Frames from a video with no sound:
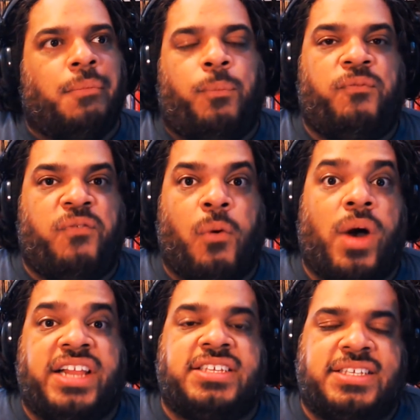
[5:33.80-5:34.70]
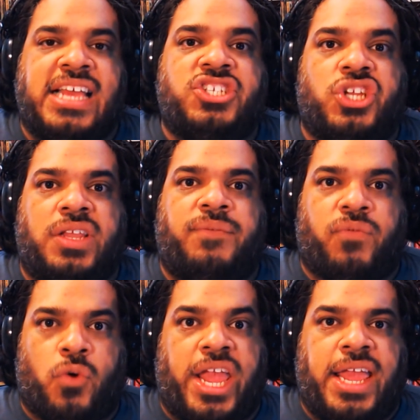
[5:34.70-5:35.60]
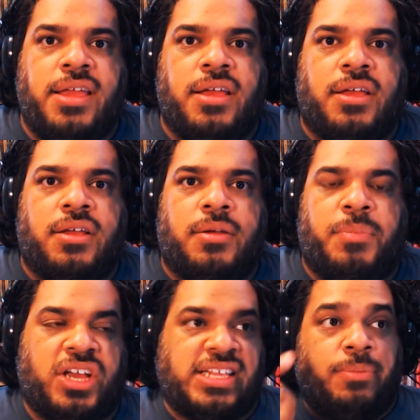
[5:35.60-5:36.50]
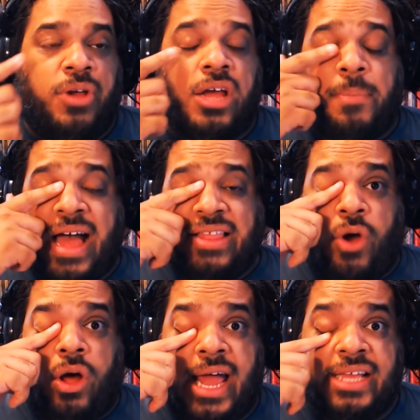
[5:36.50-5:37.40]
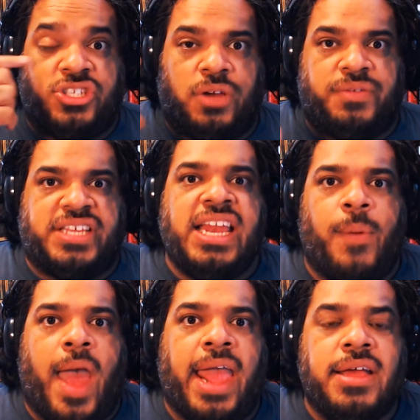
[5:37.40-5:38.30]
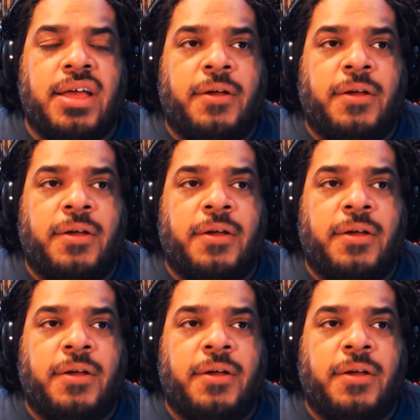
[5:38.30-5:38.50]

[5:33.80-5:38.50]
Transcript: for what is essentially free, because I'm going to buy the online service anyway,